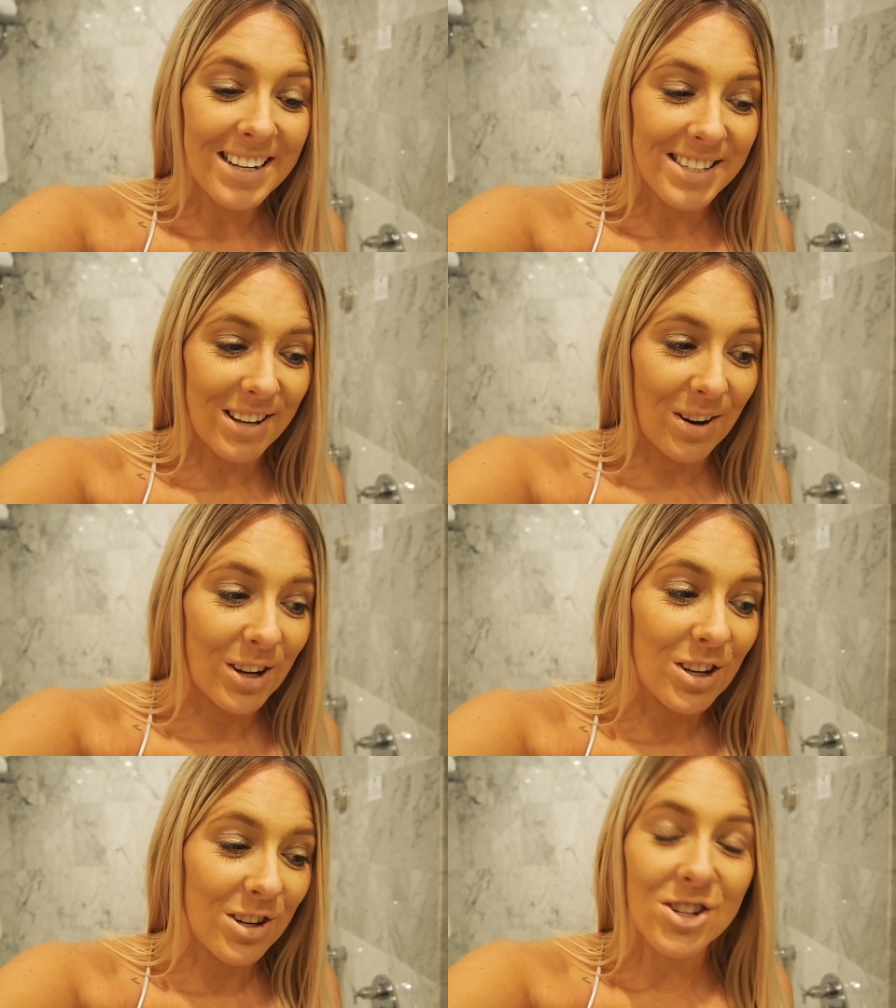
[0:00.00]
So a
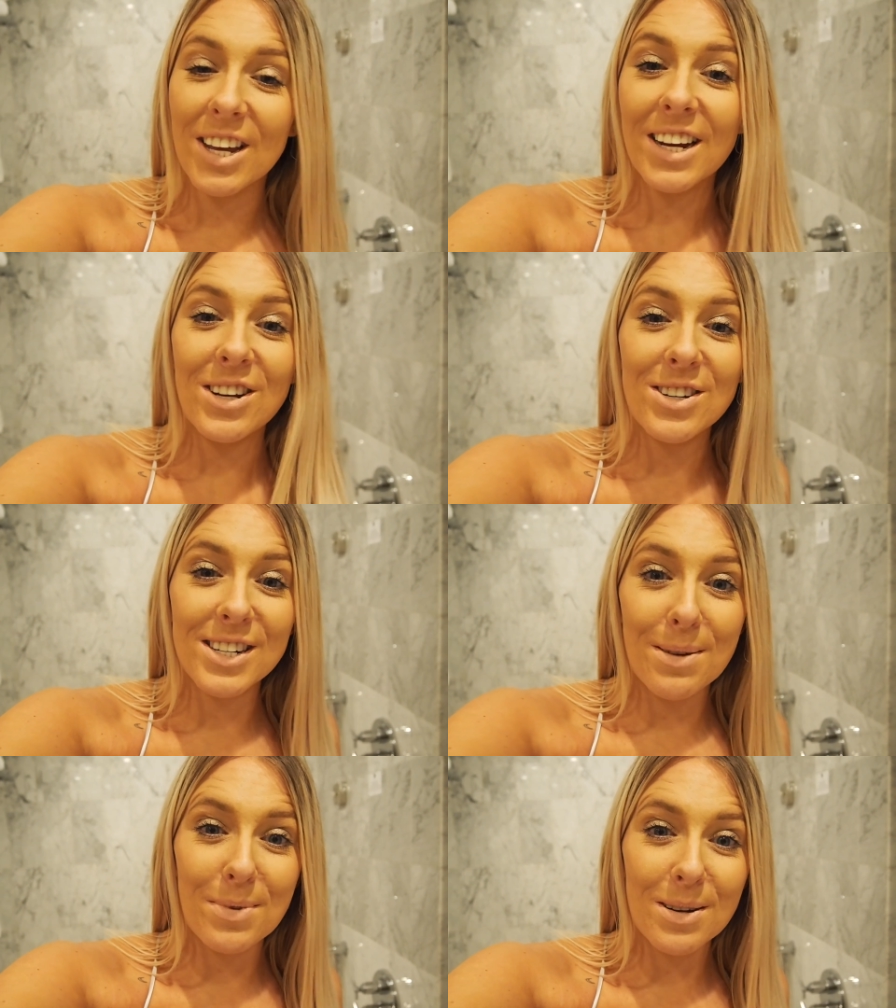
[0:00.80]
huge thank you to
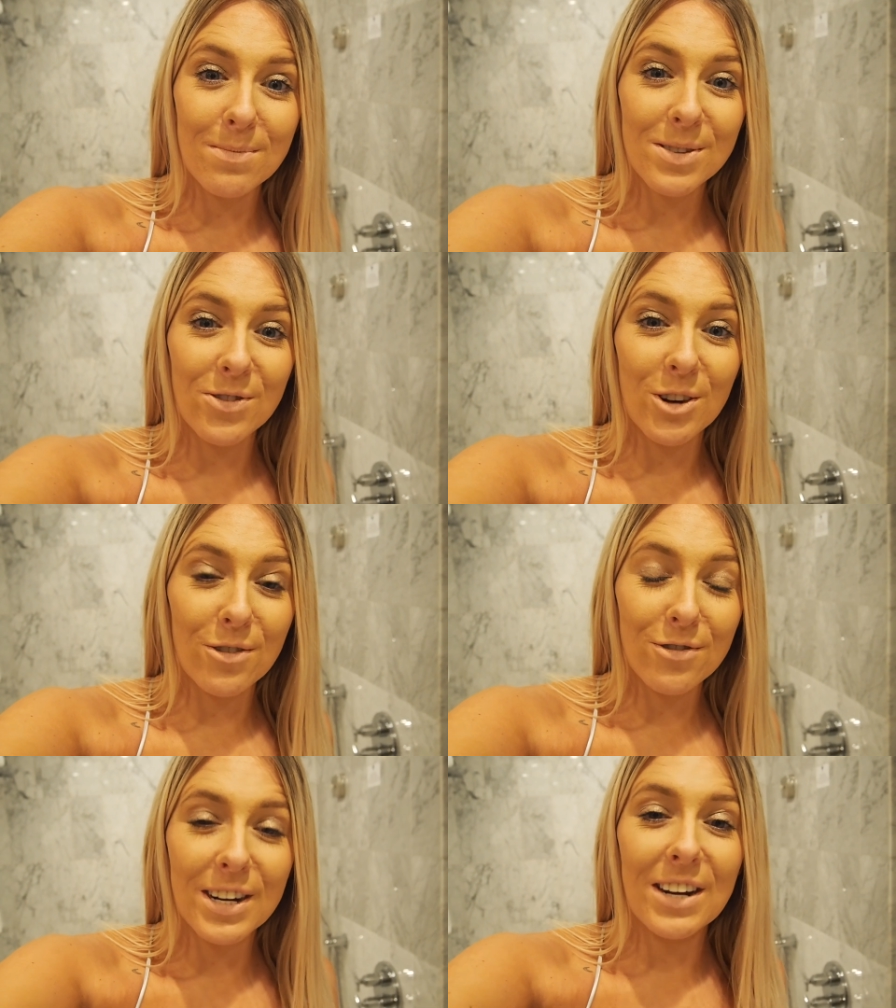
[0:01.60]
Debenhams for
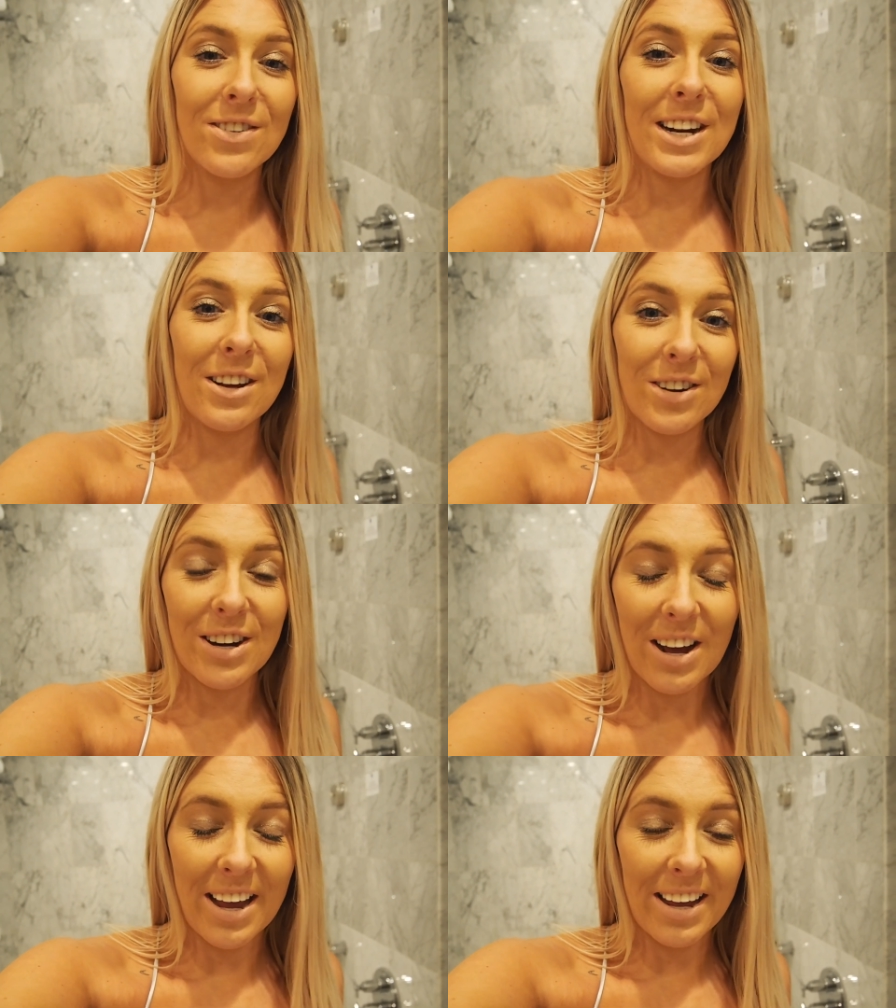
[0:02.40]
a really, really good
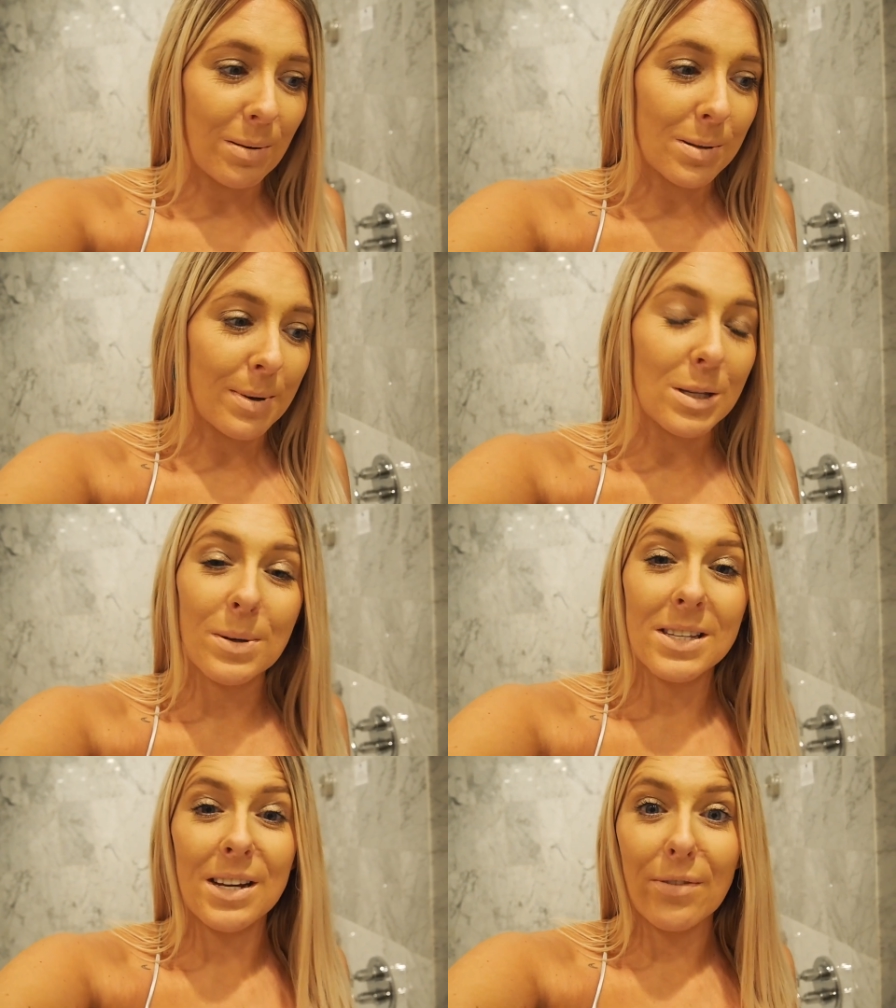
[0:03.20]
night. There was about
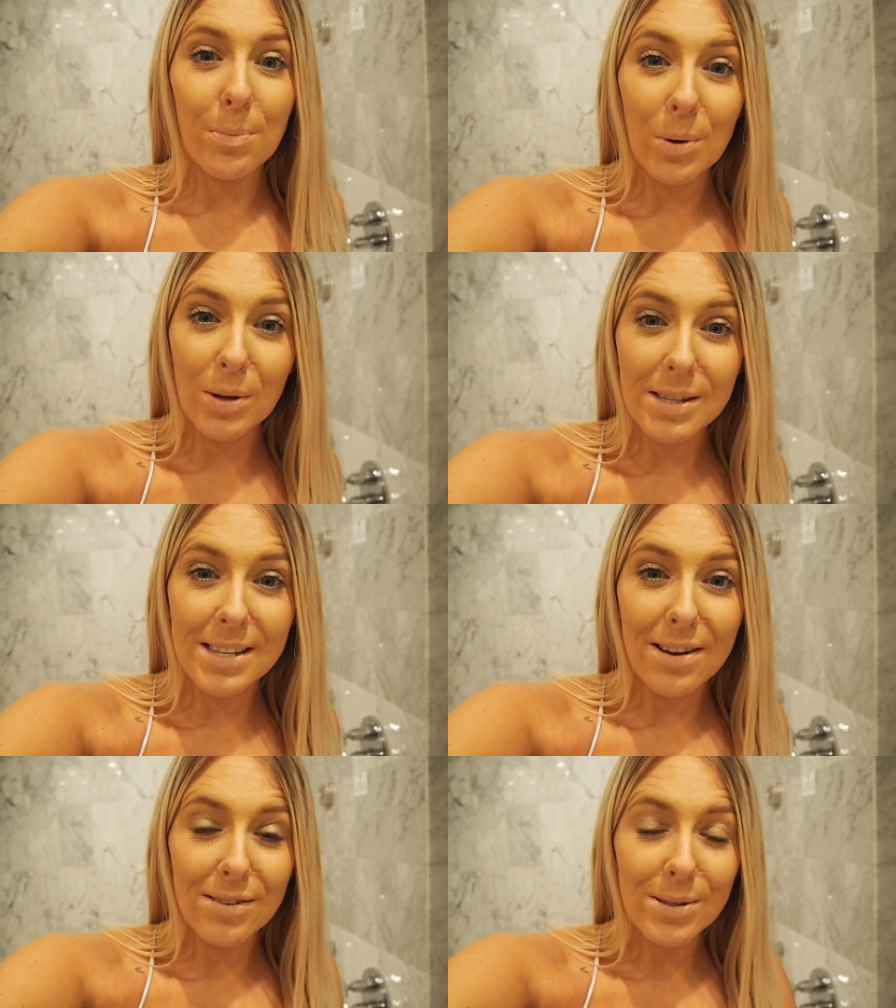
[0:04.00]
20 other bloggers
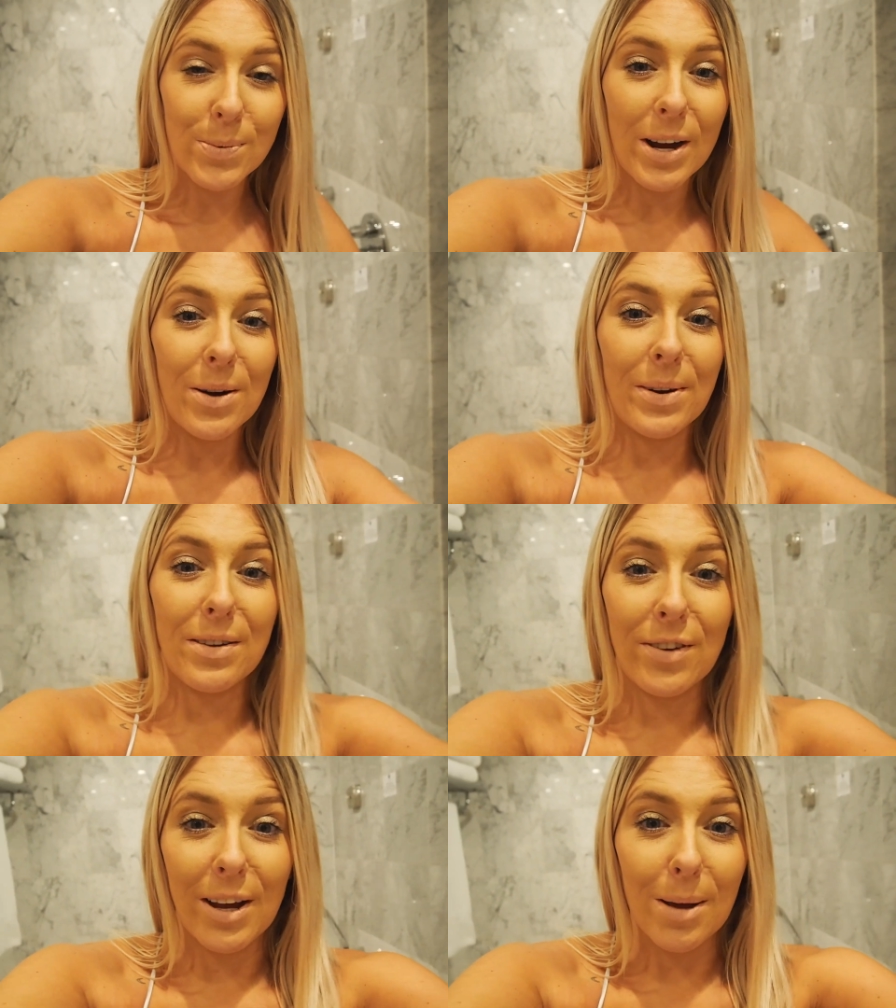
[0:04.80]
there as well in a
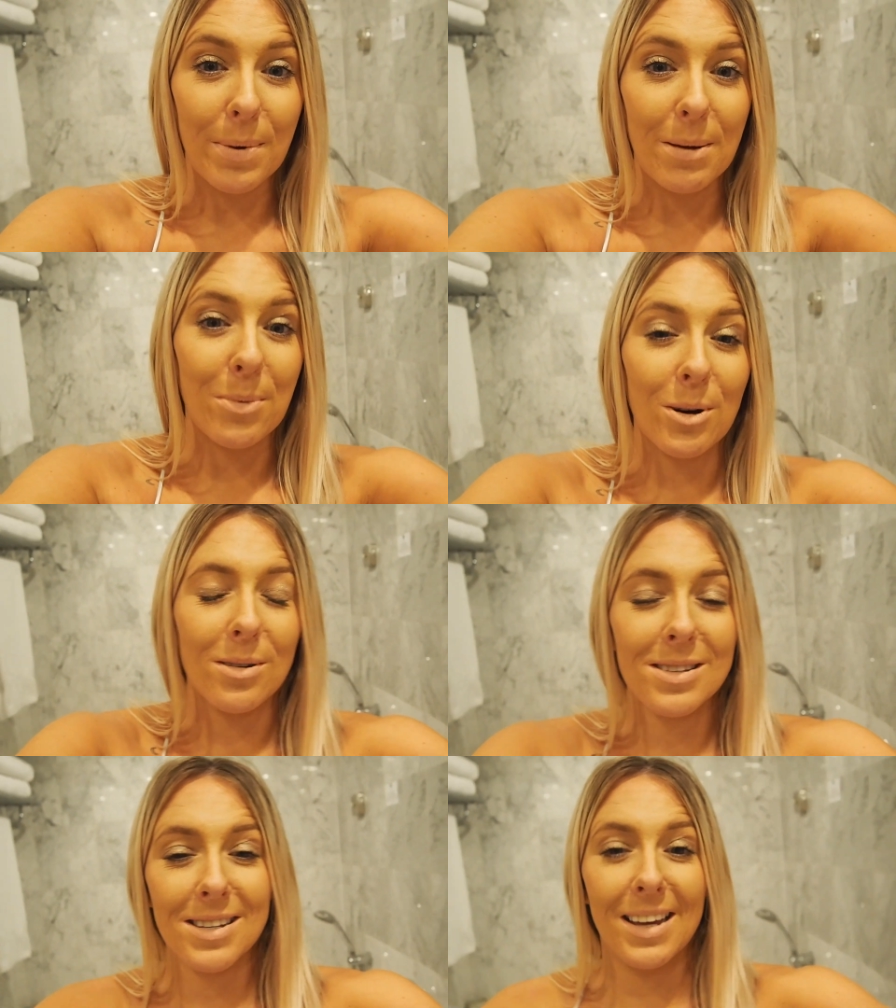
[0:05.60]
VIP
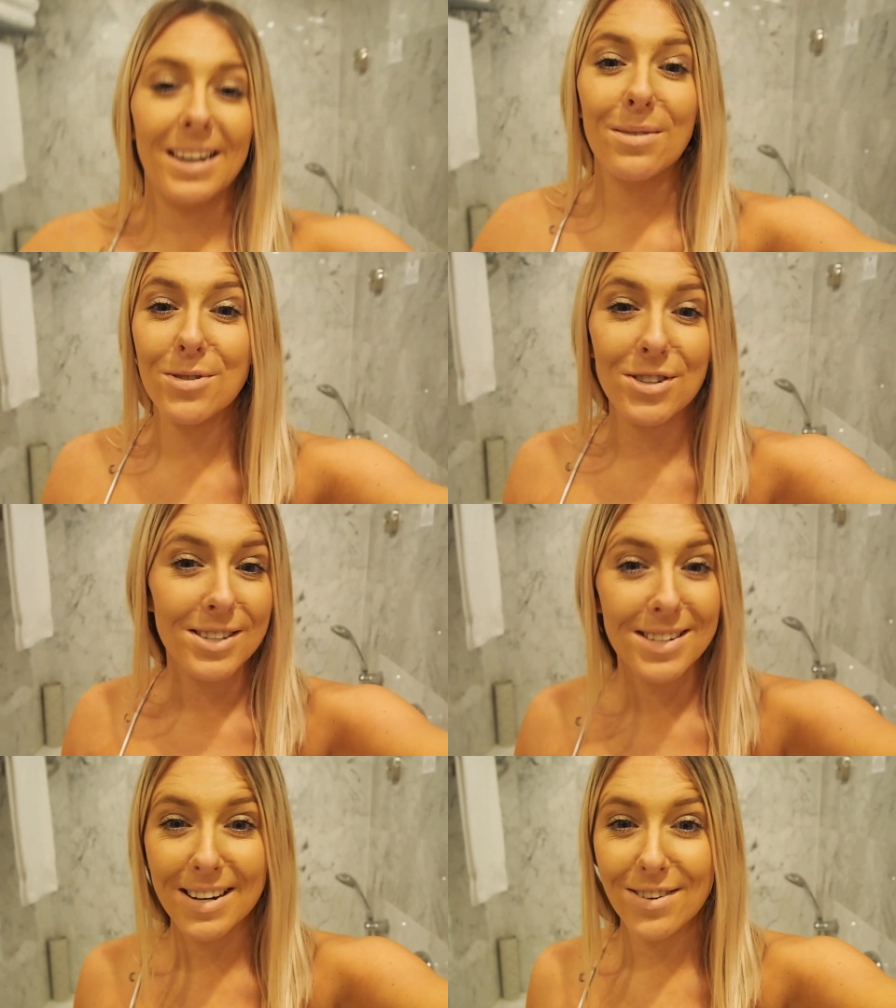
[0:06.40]
box, and it was
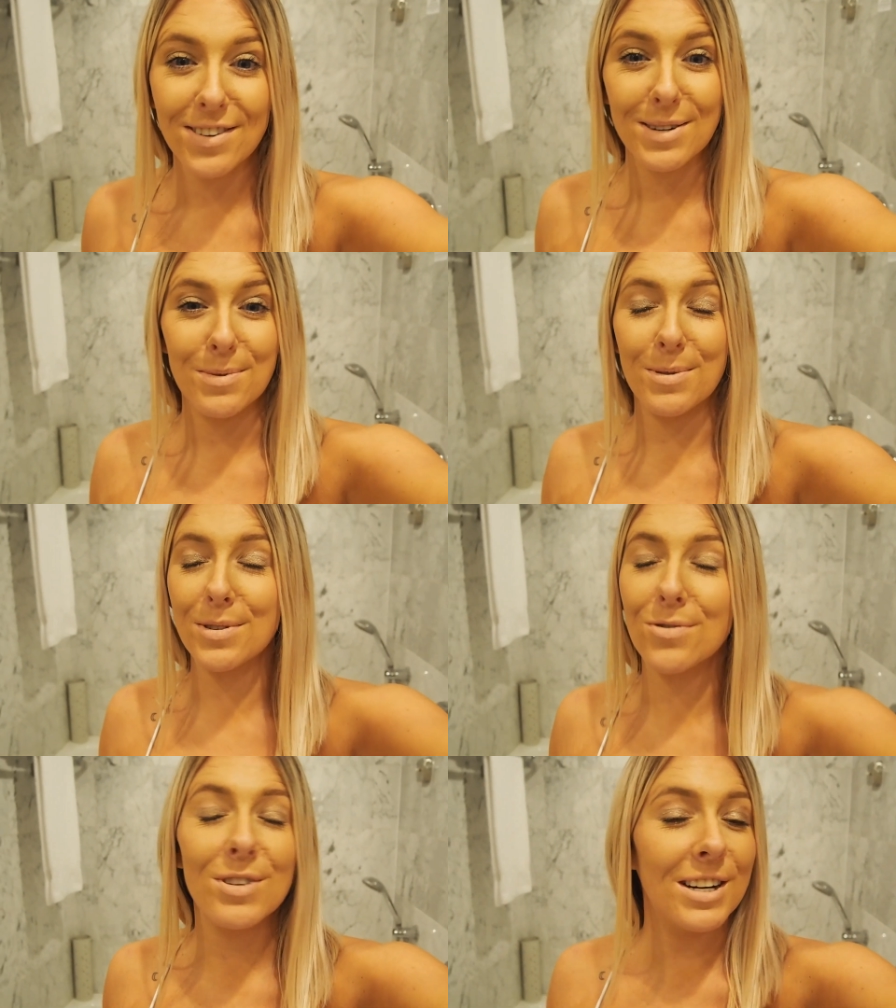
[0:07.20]
just incredible. It
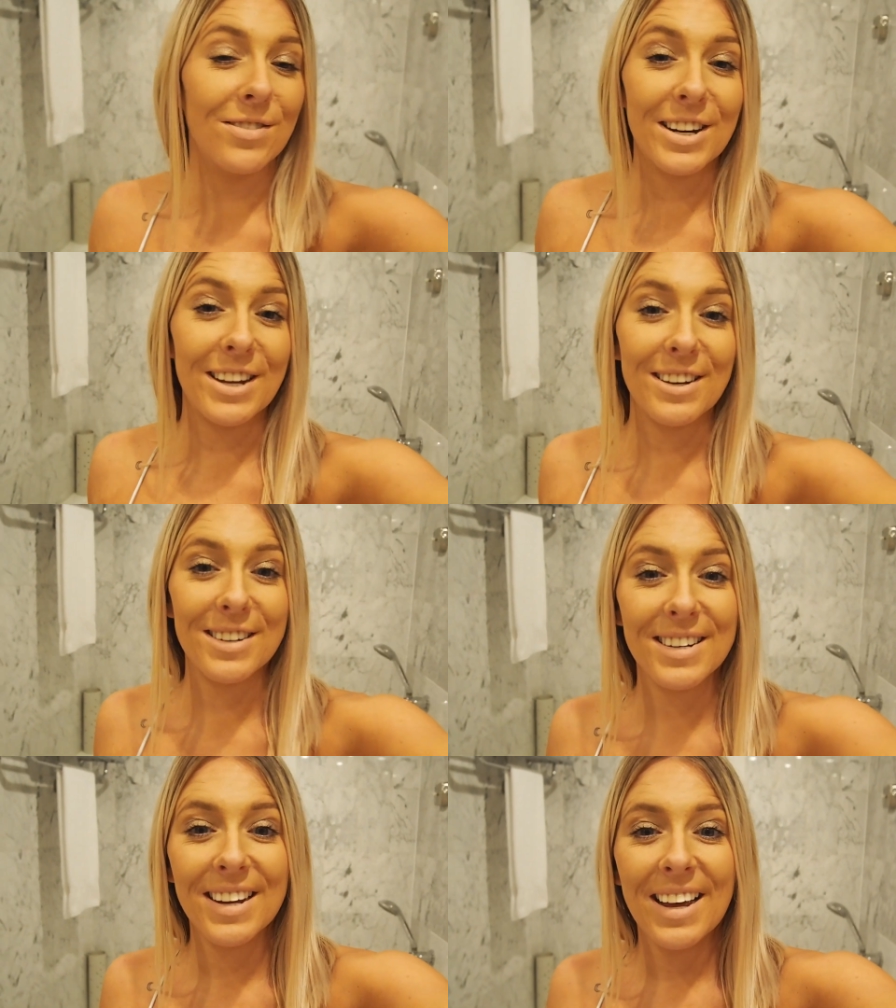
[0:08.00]
was really, really good.